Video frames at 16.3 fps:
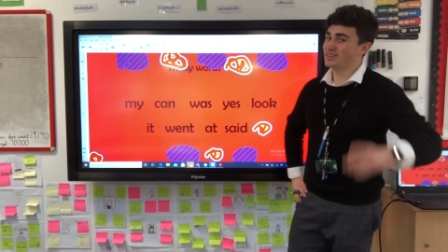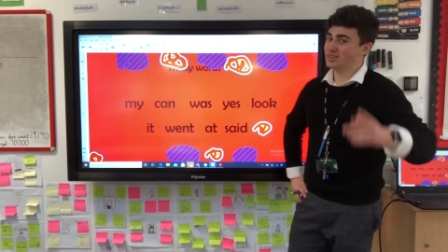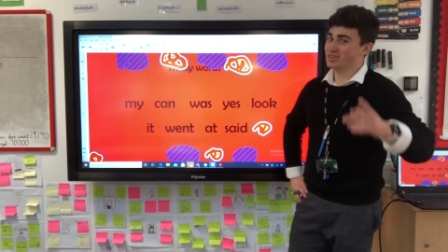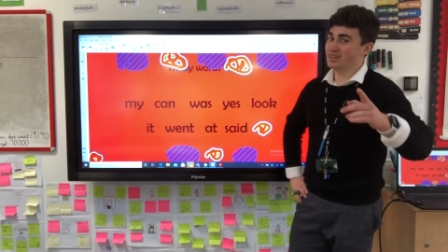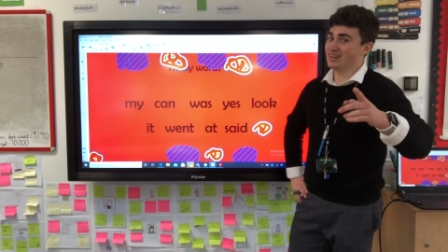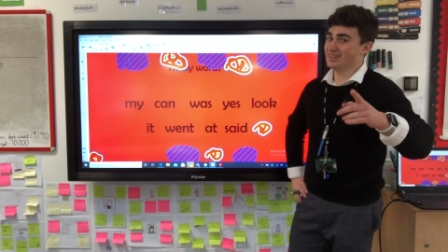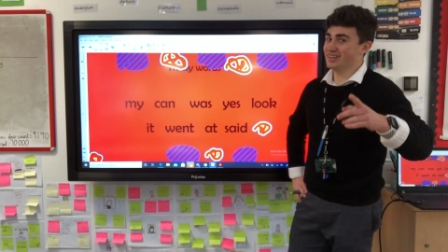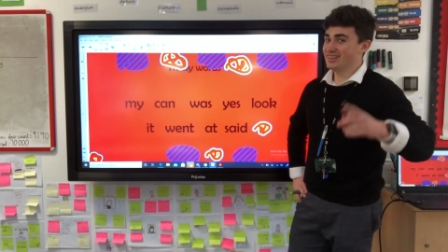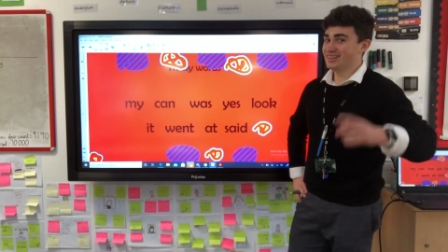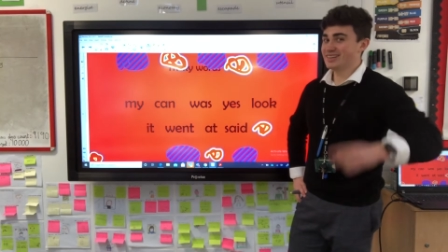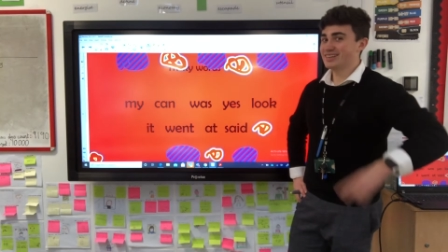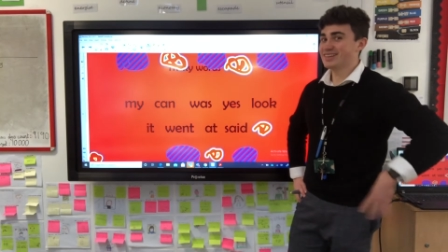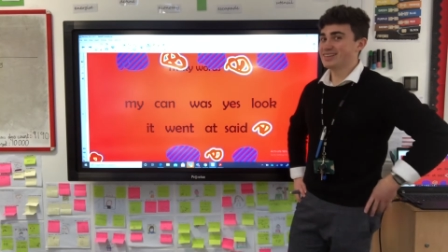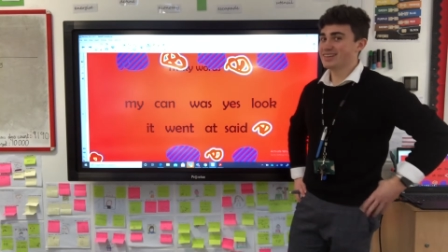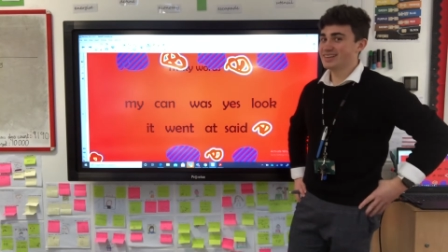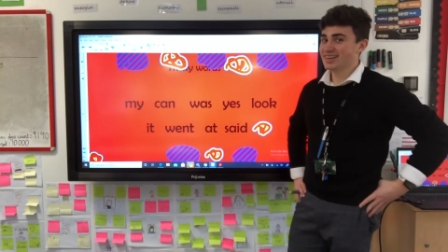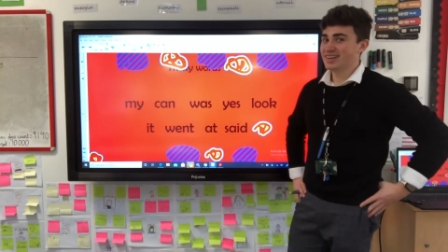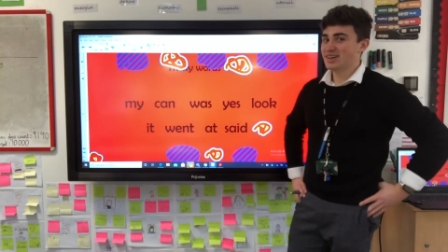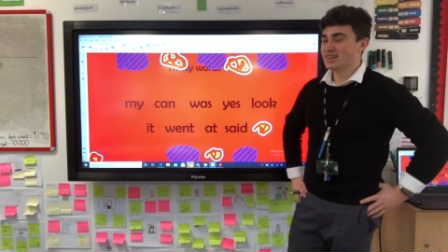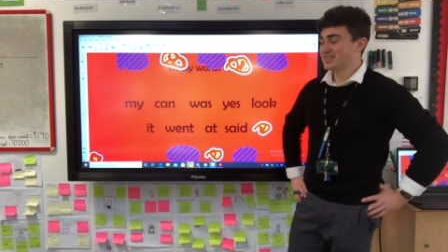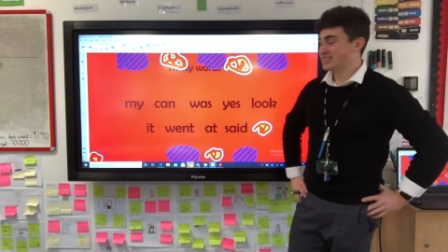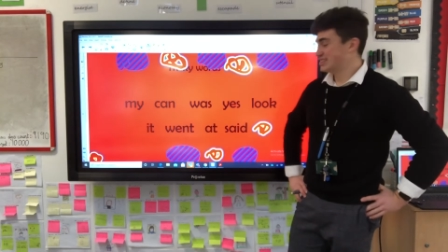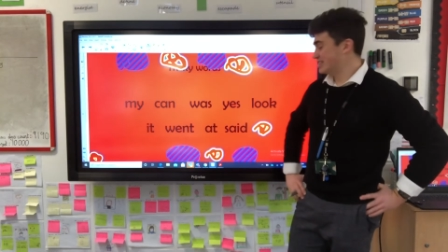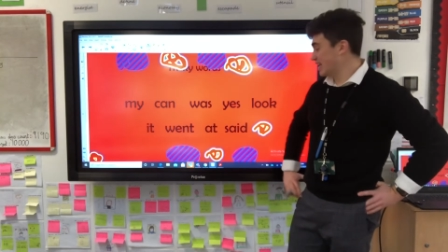Good on me.
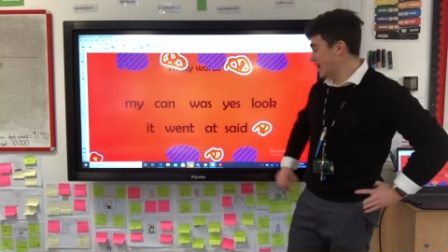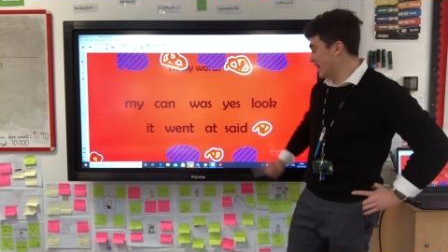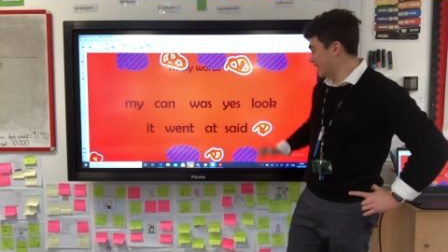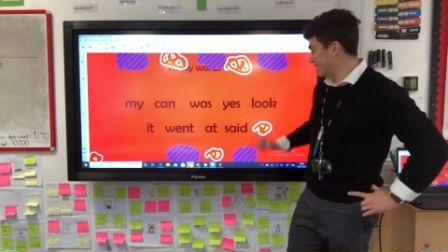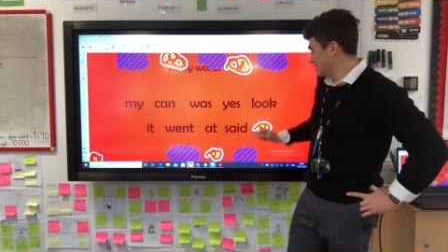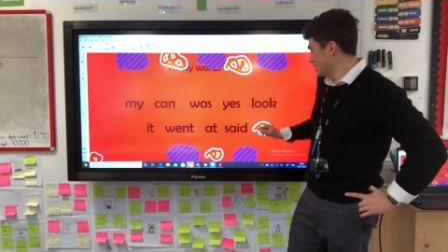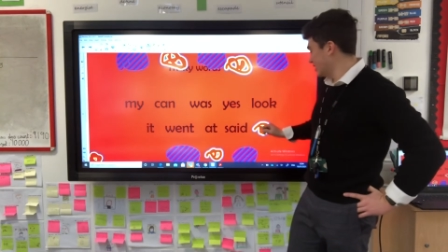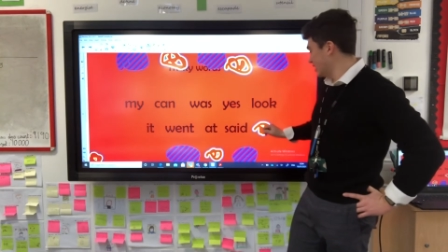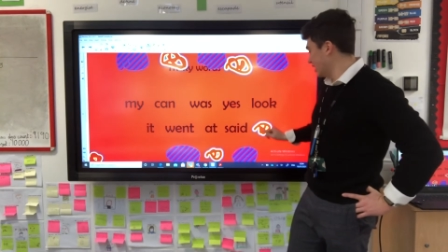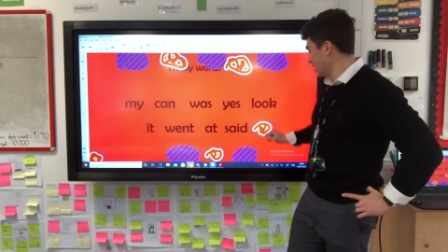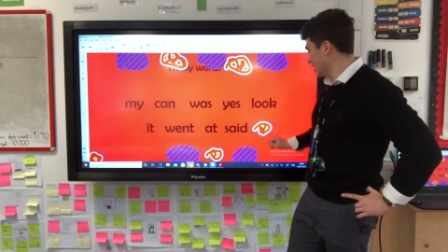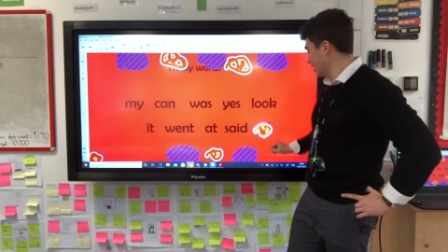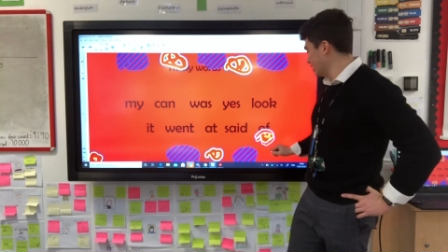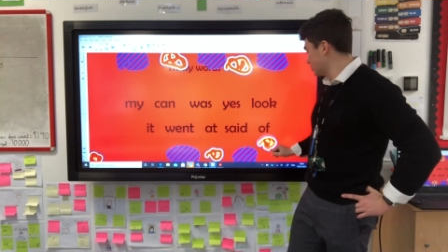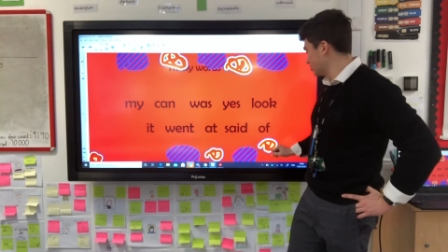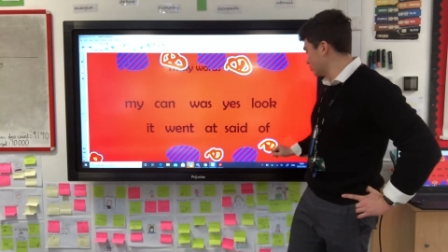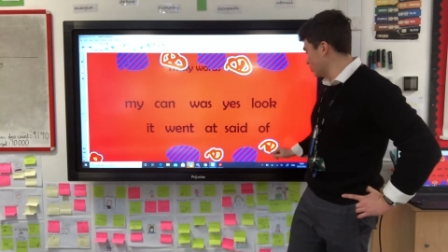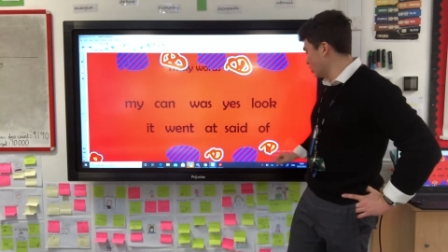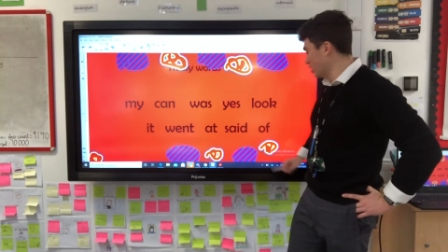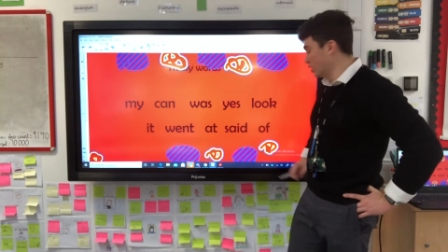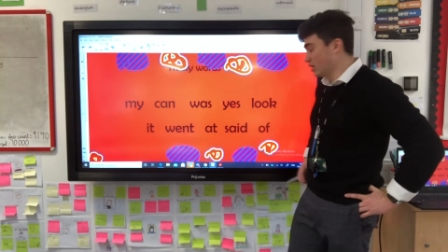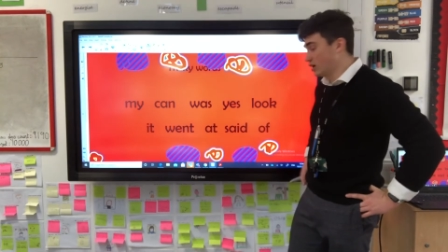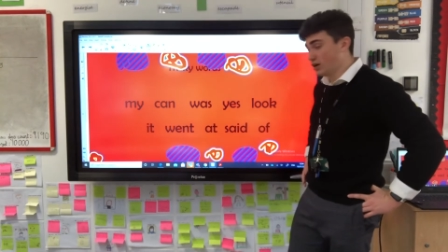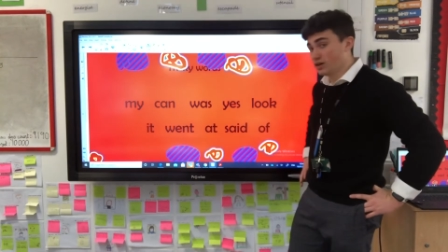Said. And last
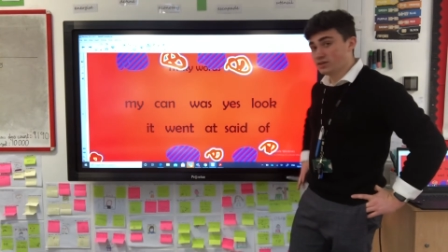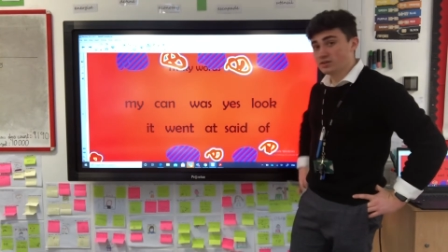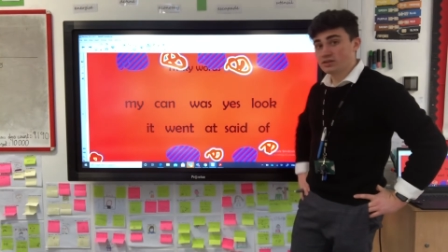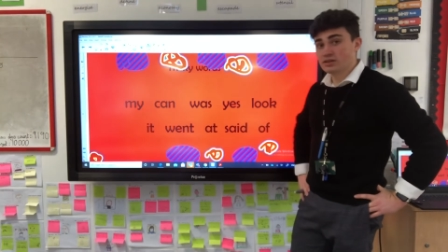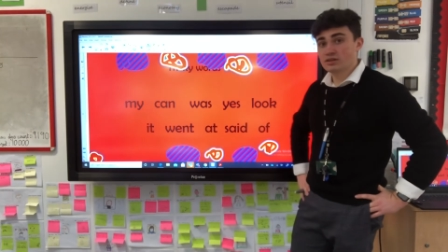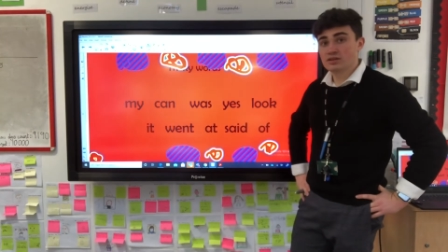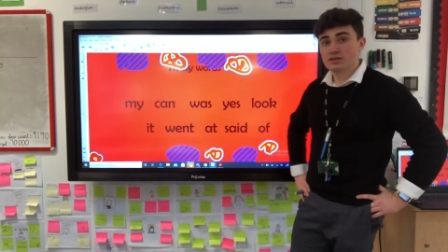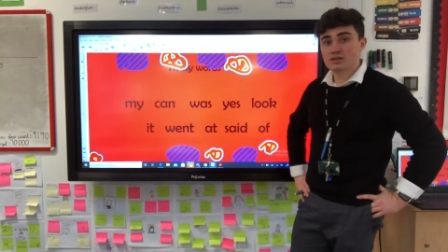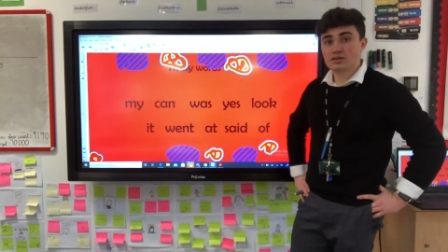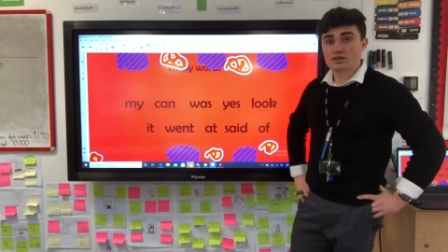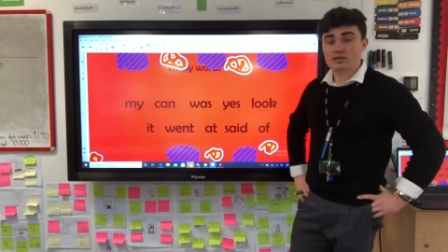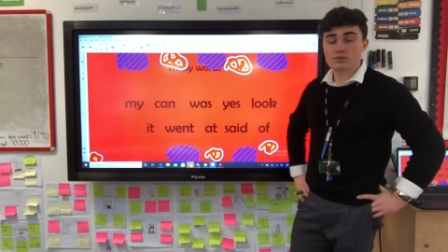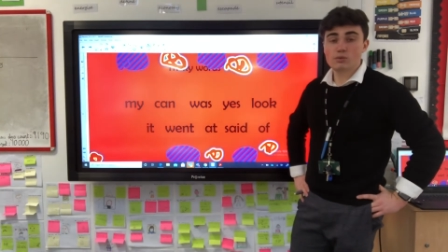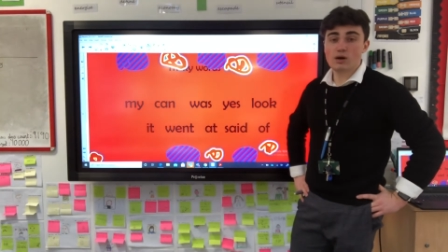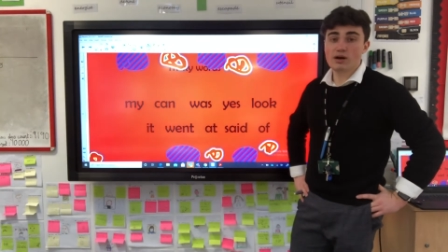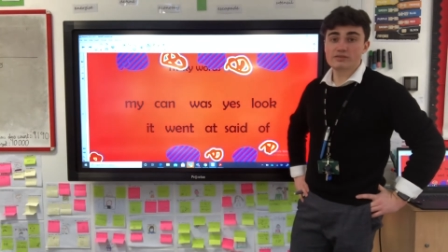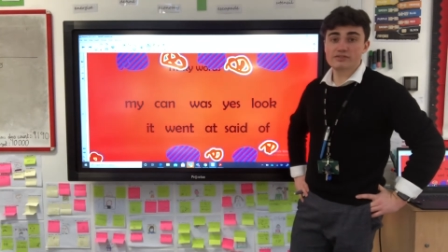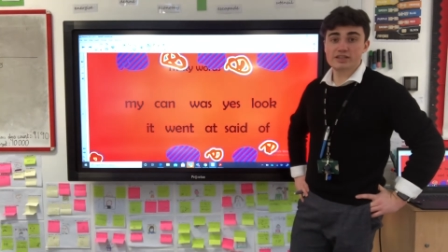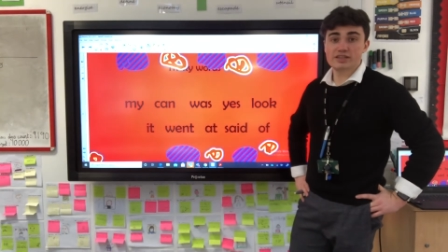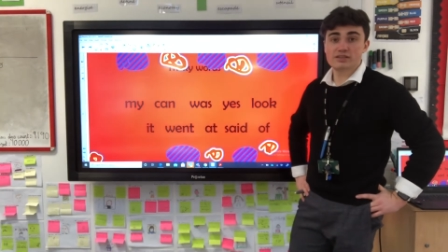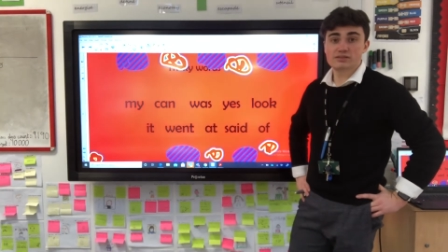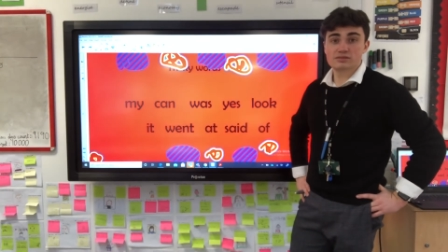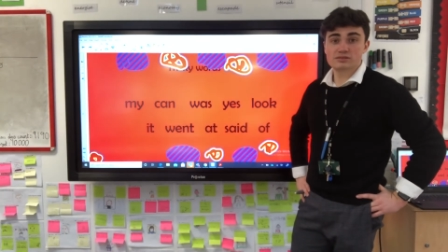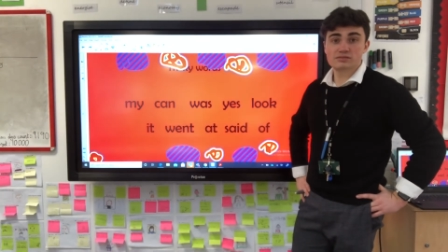one. What of
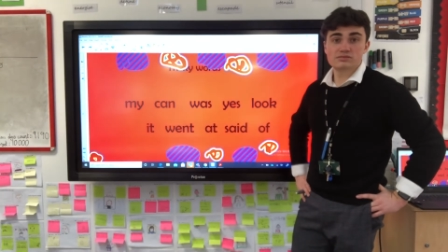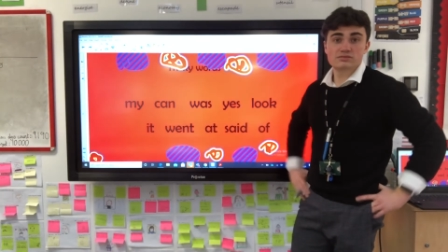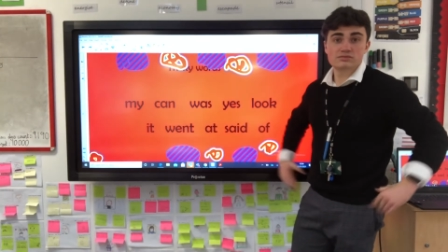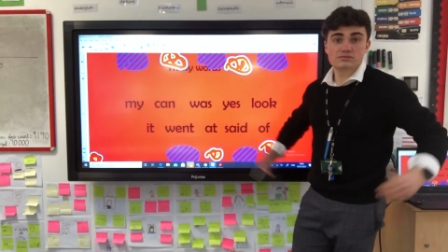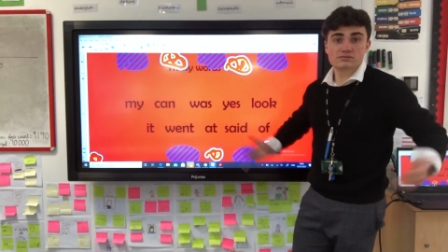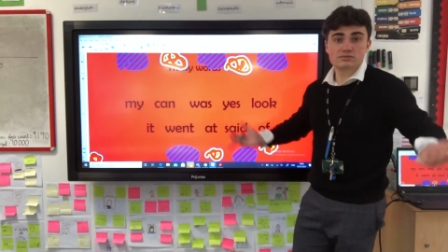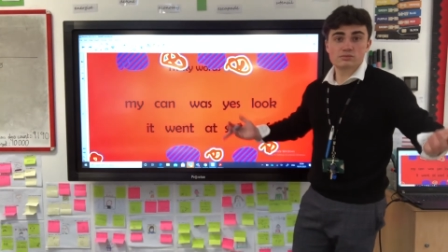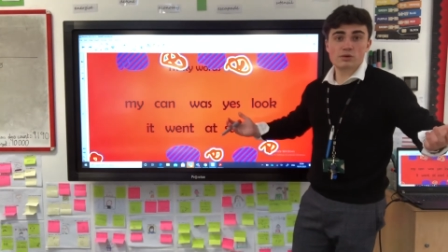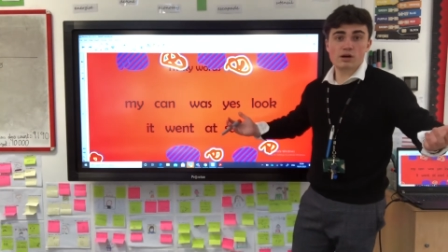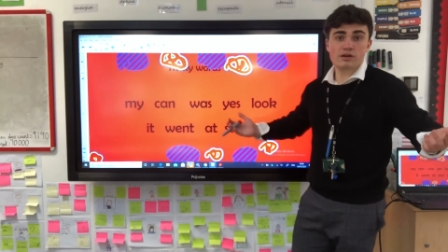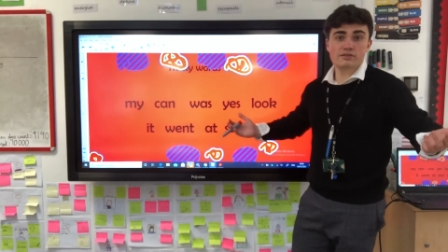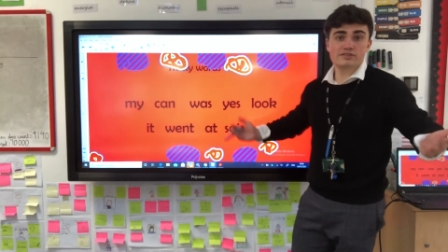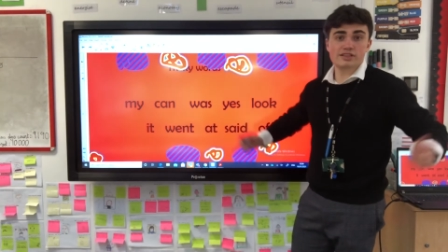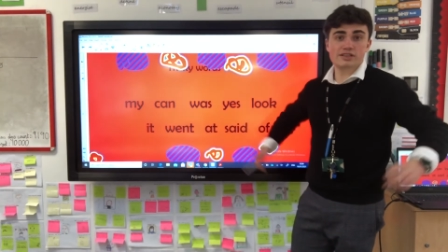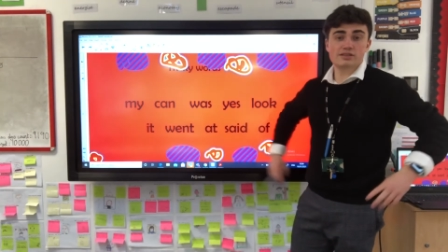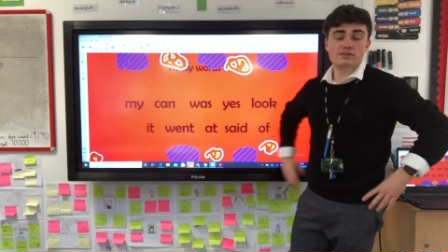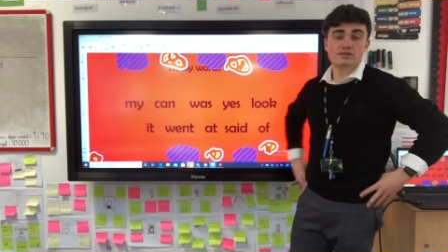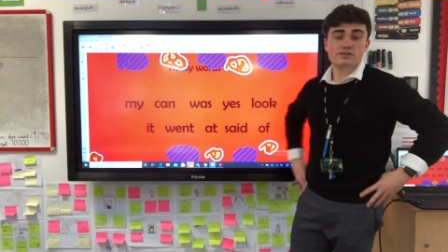it? What of it?